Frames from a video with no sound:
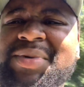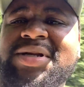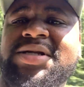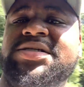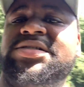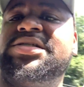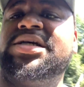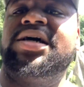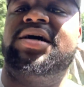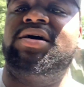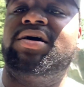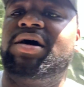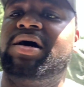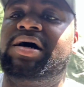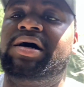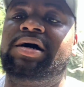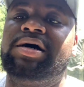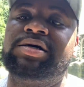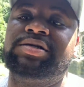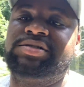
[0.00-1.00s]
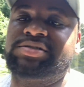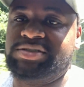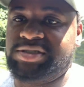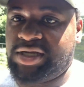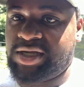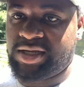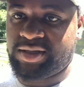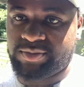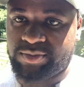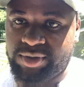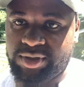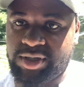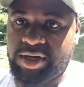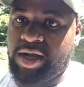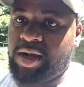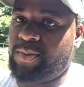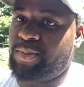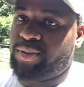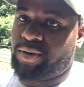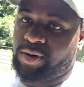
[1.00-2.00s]
But it sounds a hundred times better,
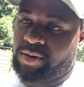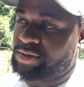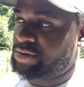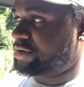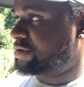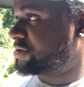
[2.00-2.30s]
I promise